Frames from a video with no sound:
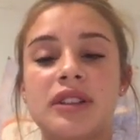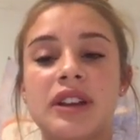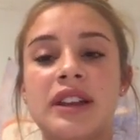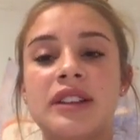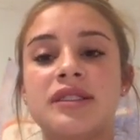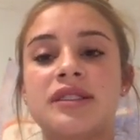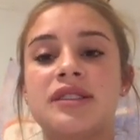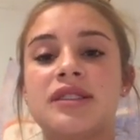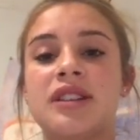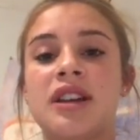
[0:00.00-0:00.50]

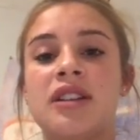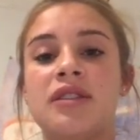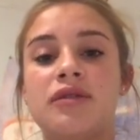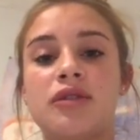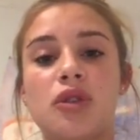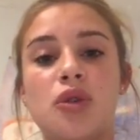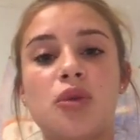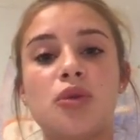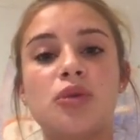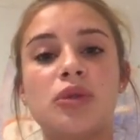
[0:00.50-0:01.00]
instead of
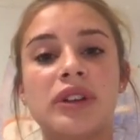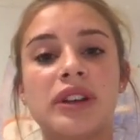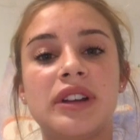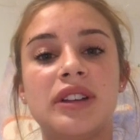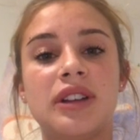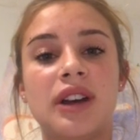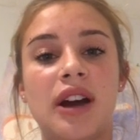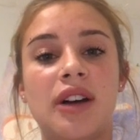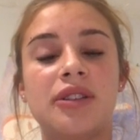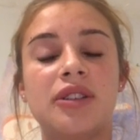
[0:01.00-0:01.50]
cooling
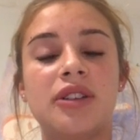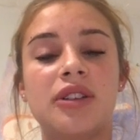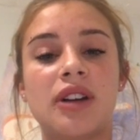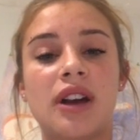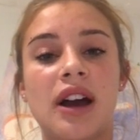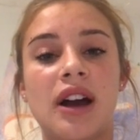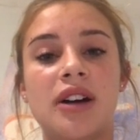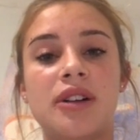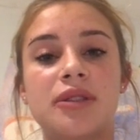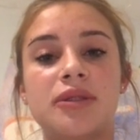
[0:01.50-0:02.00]
down your
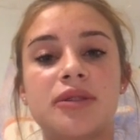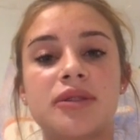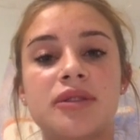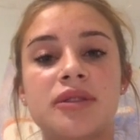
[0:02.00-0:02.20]
house.